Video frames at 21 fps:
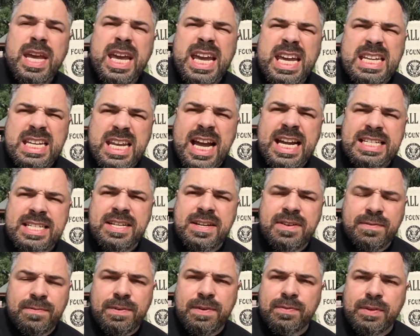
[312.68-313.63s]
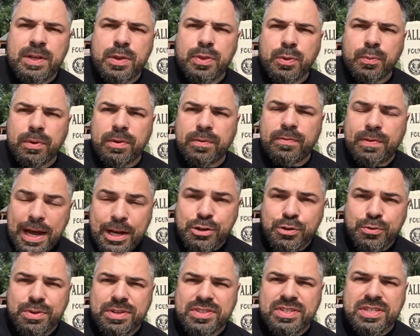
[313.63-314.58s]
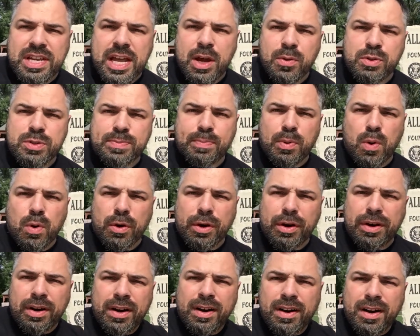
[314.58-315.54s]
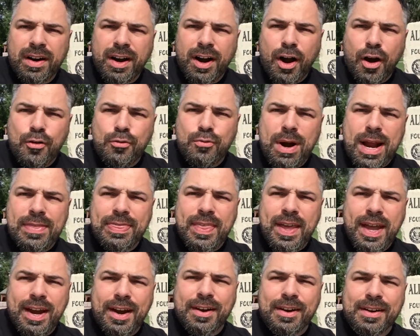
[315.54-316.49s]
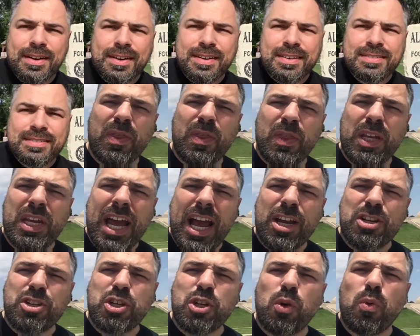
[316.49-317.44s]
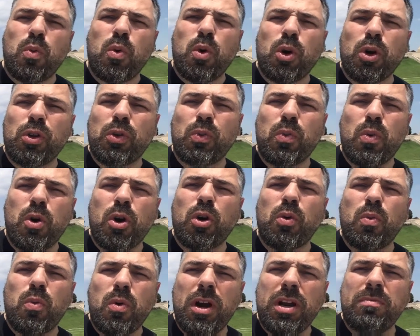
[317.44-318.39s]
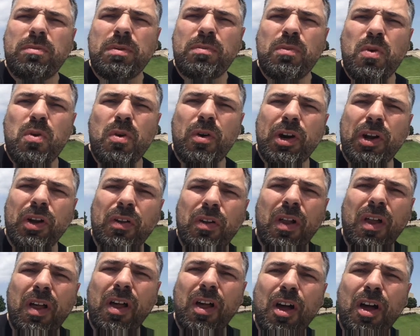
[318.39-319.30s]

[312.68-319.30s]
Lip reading: In 1953, Veterans Day was born. Right there. The National World War I Memorial.